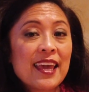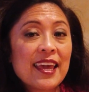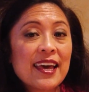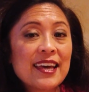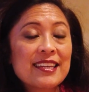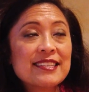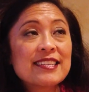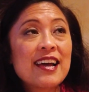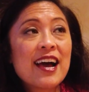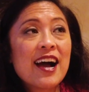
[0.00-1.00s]
And
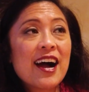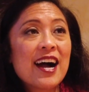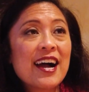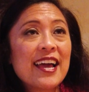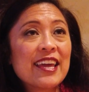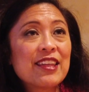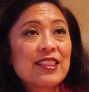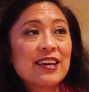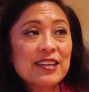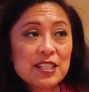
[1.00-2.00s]
I
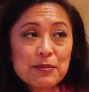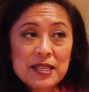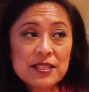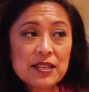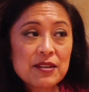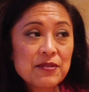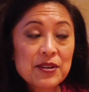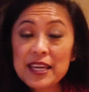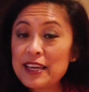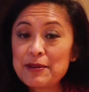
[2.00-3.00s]
thought to myself,
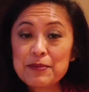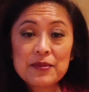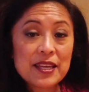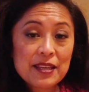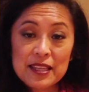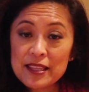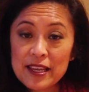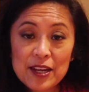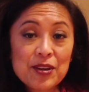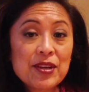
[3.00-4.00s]
okay, like in
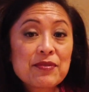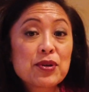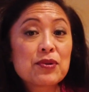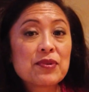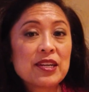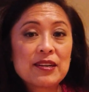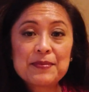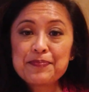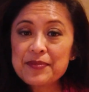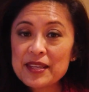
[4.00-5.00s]
the area of
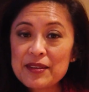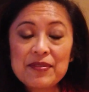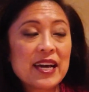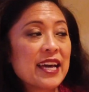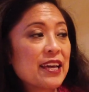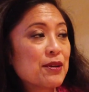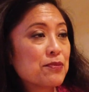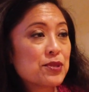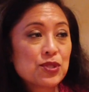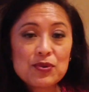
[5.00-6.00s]
career, if I
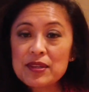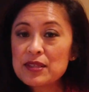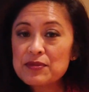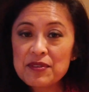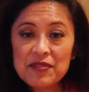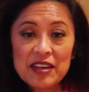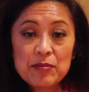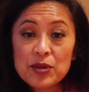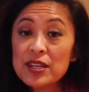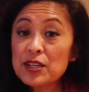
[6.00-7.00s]
was doing this for 5
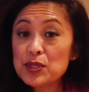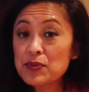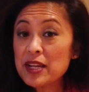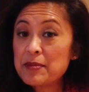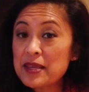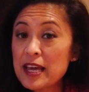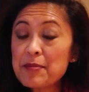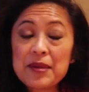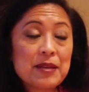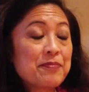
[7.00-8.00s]
more years, would I be
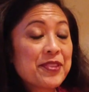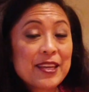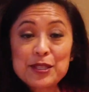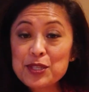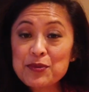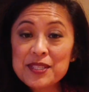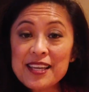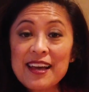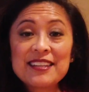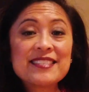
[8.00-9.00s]
happy? The answer was
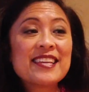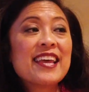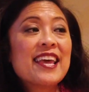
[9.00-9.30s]
yes.